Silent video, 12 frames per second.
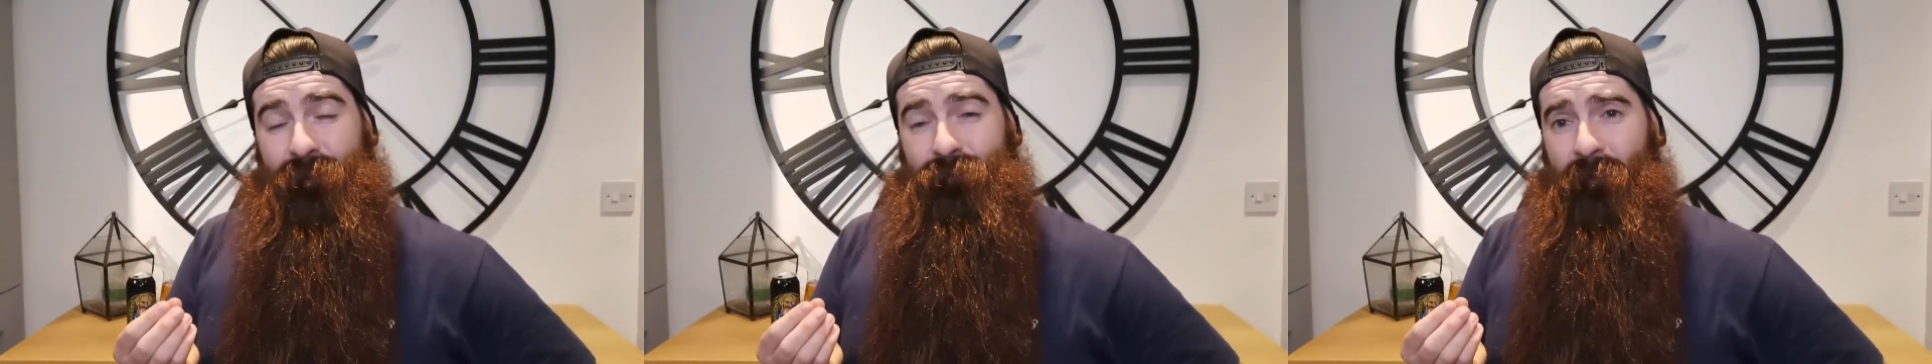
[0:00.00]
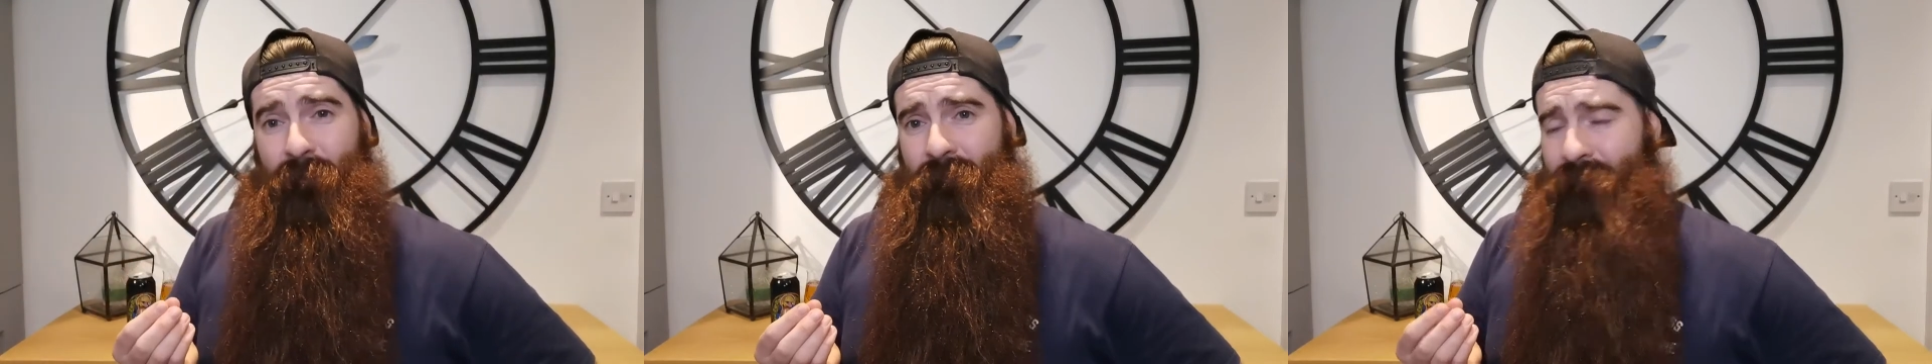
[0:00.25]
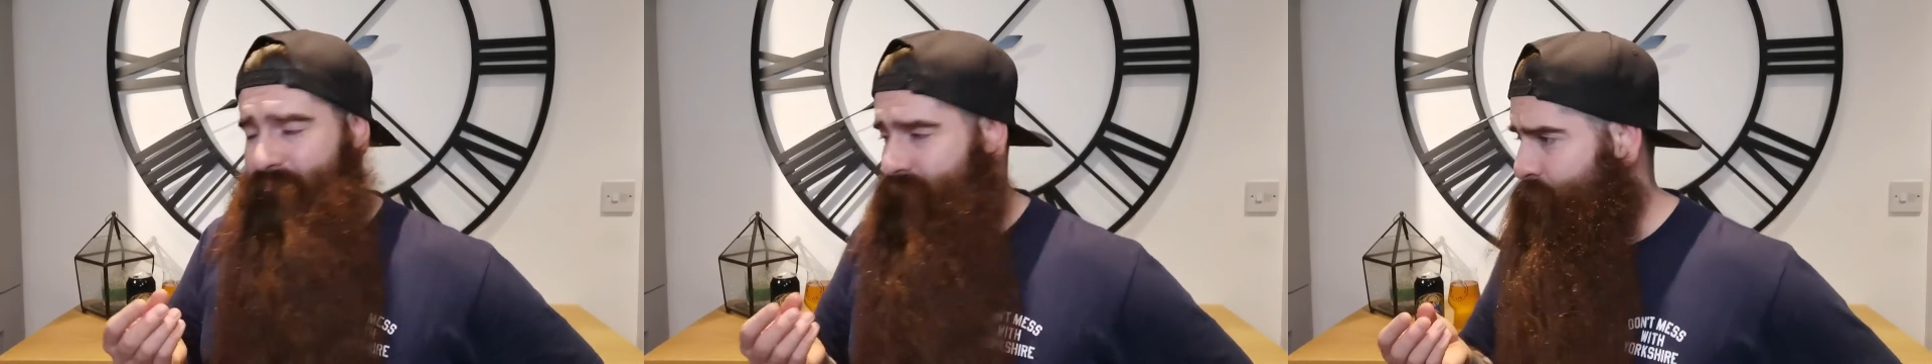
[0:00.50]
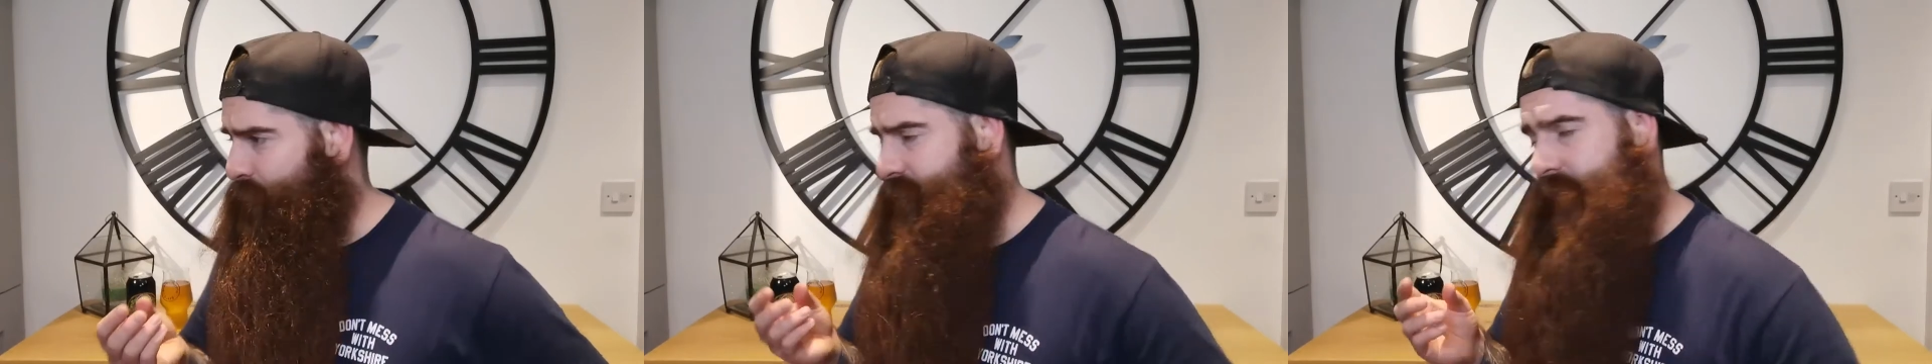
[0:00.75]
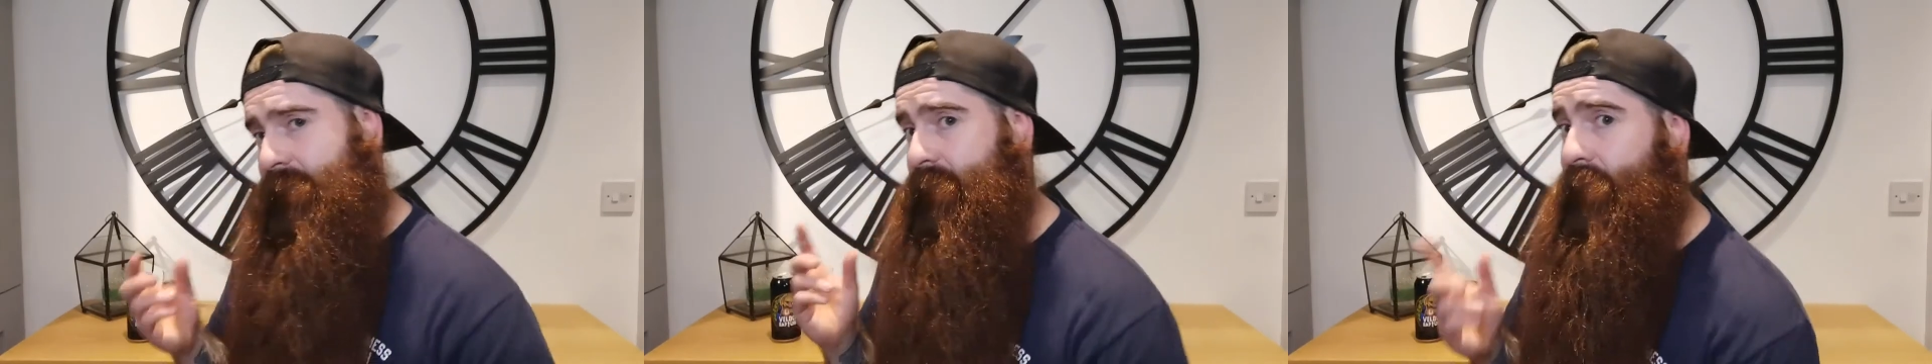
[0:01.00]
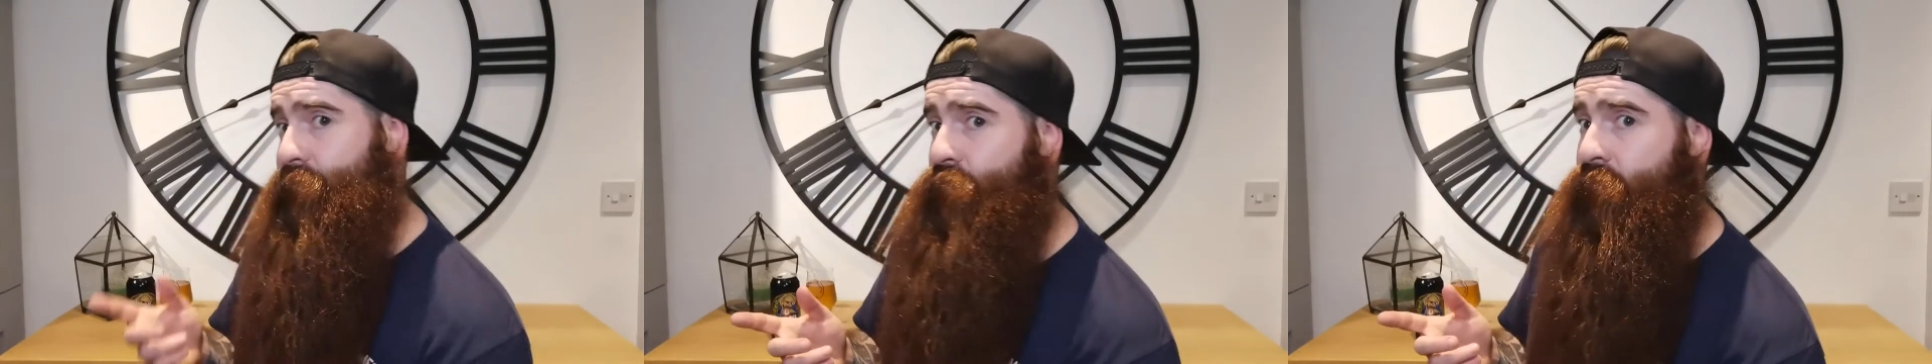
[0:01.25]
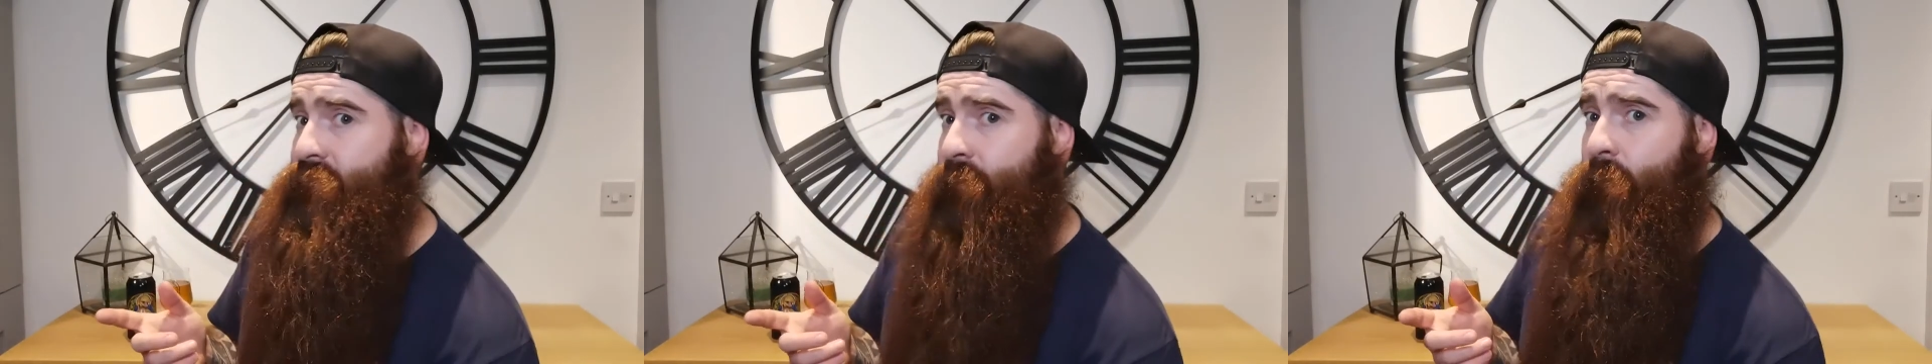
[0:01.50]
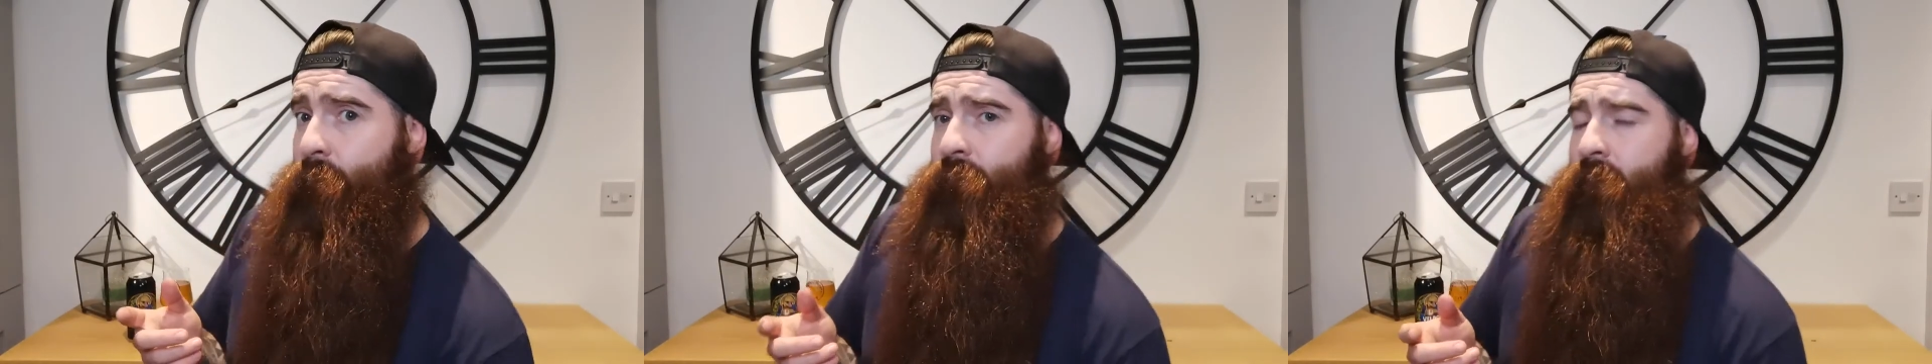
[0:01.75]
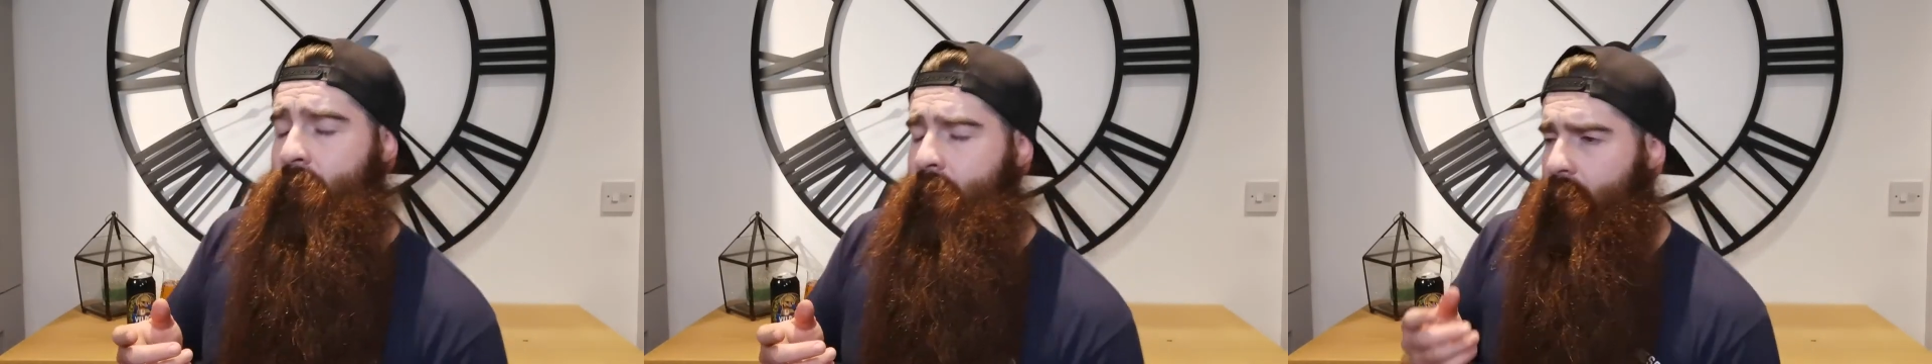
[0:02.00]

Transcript: it as well, which I didn't get that the first time around.